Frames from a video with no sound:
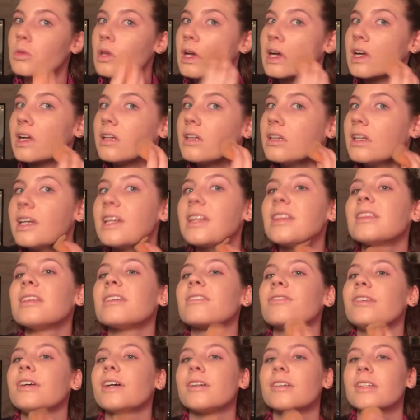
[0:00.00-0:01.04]
I like the
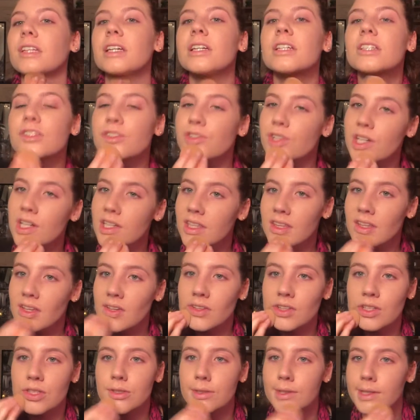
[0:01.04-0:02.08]
foundation. I think
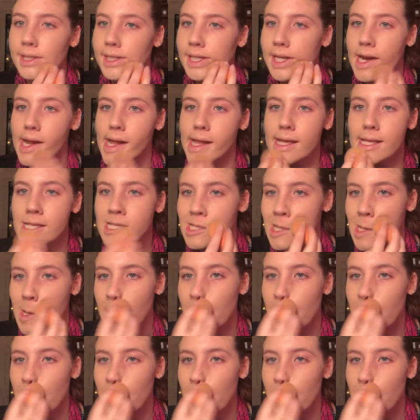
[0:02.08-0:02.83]
it looks really nice.